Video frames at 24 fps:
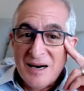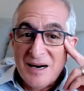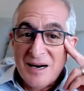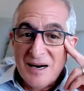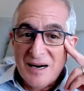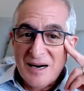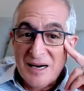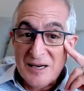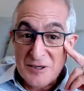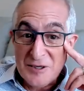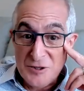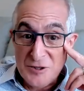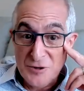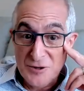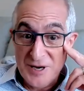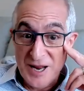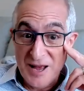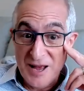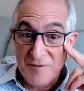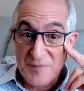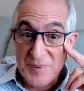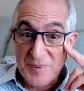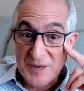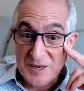I should
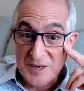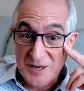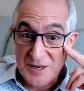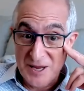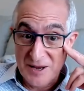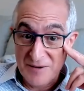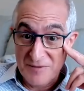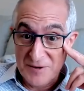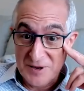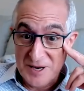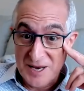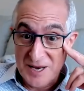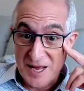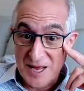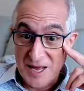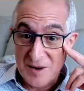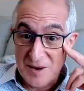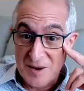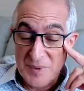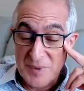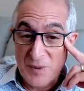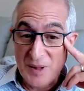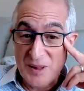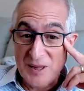have been given and
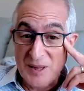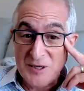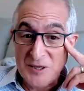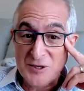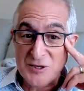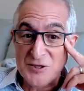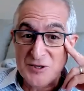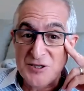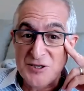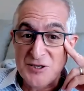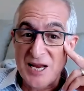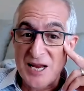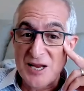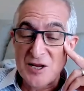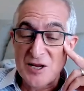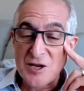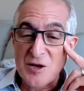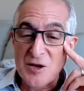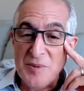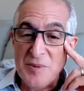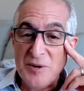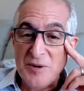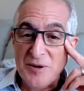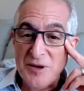been willing to take
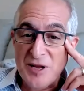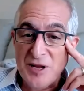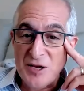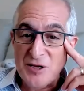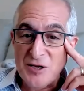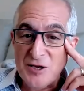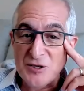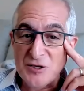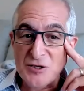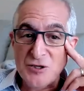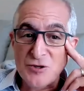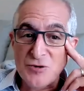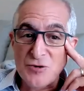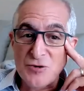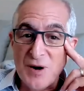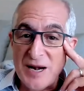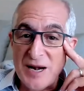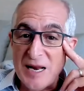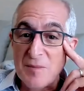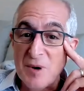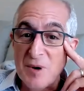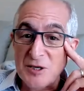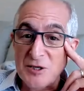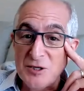communications
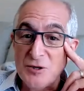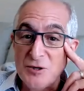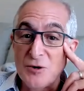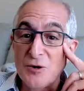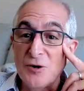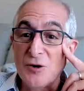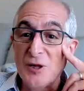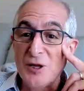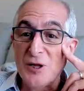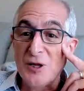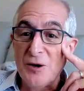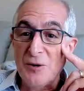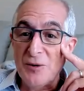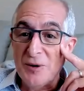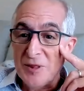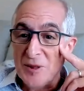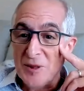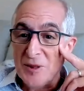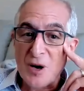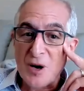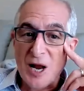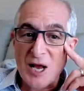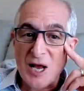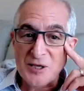training much earlier in the
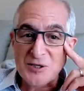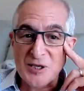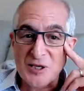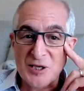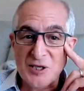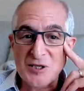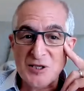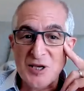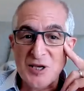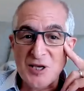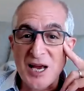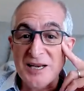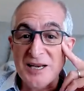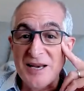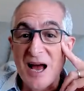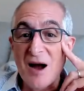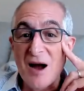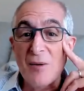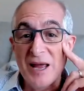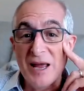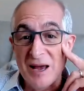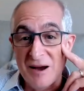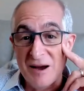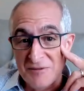process. I now
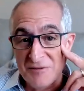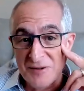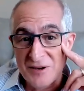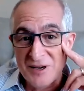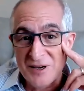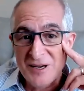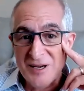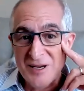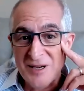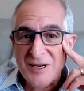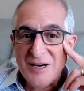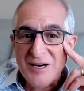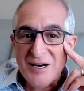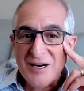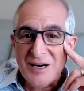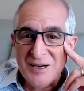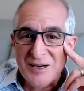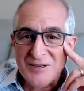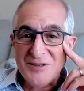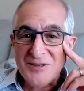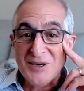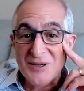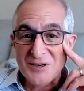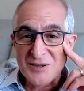have
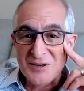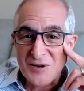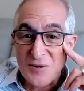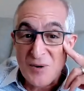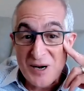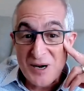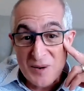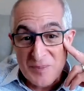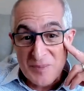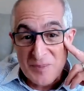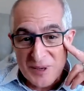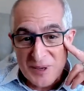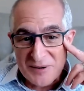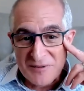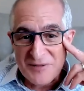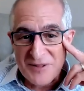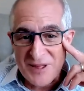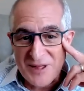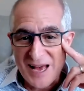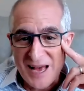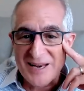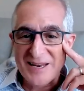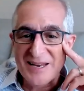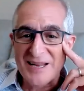done quite a bit of
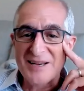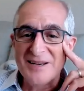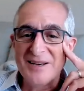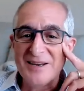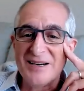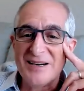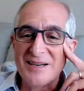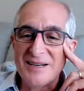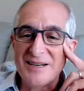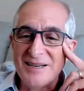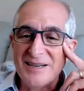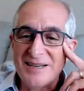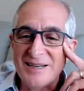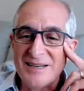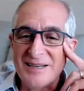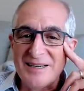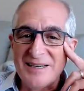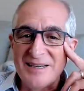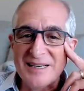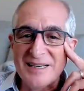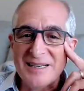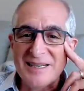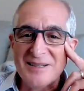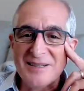that,
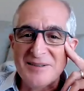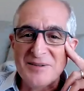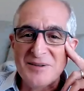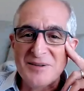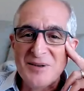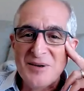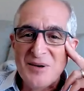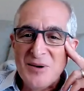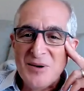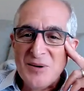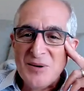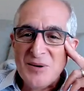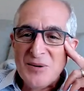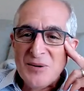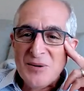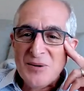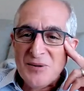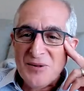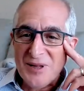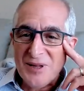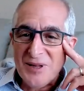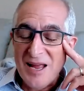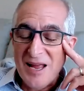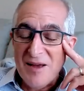and
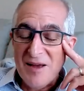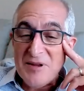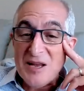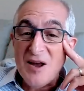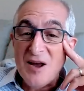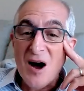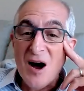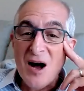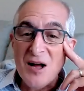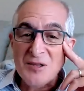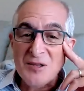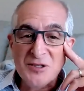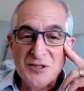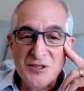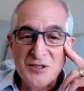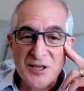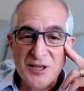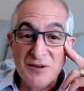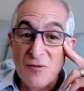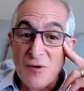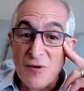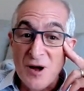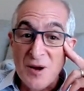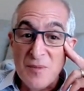the heavy guns that
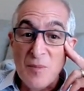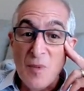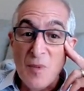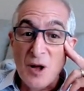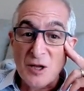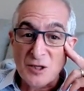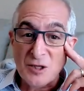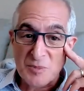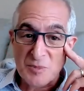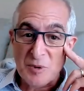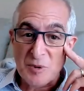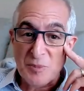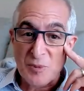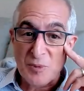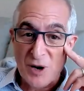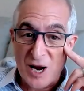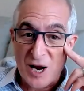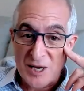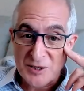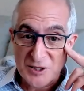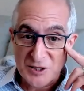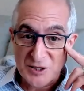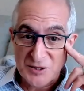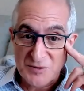have won multiple
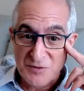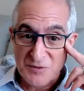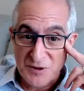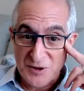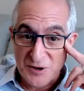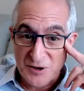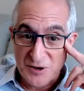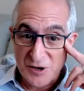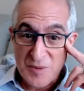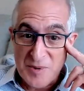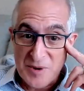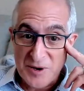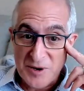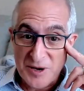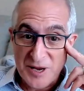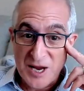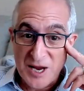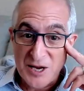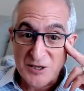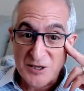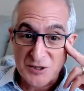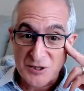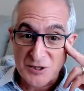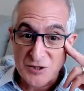prizes for their
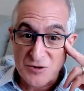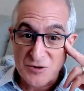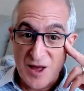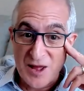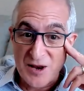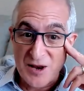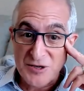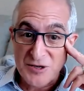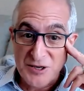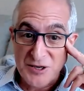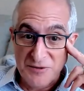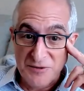communication strategy for